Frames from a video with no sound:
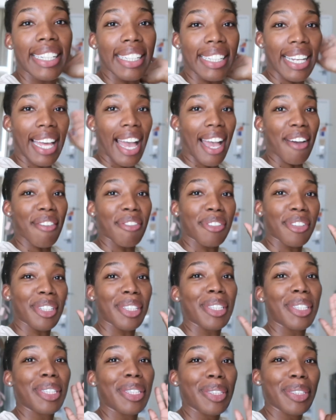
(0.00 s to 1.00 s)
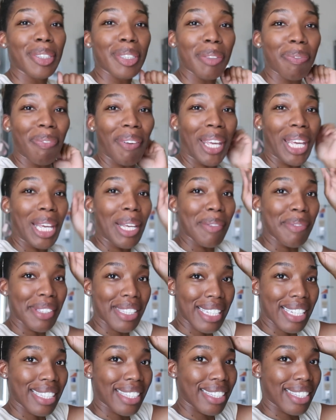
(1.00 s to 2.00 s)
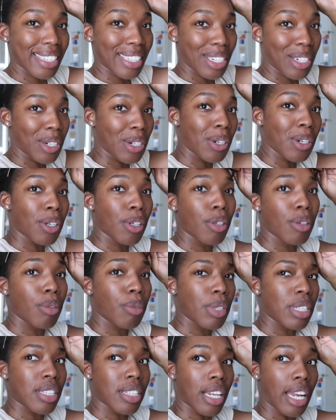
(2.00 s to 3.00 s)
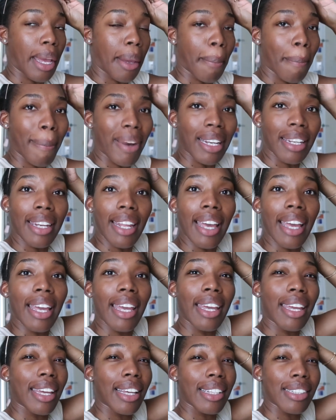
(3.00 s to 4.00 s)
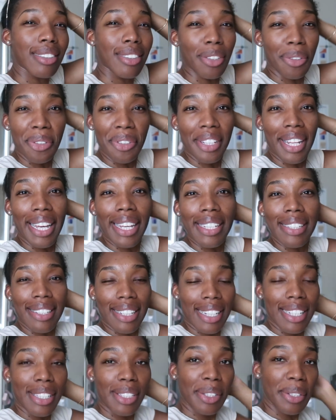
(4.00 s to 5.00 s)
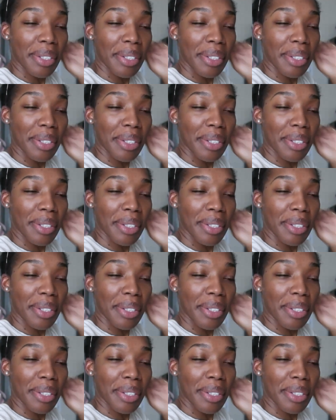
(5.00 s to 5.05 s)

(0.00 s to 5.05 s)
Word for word: good afternoon peeps it's still what's today monday tuesday today's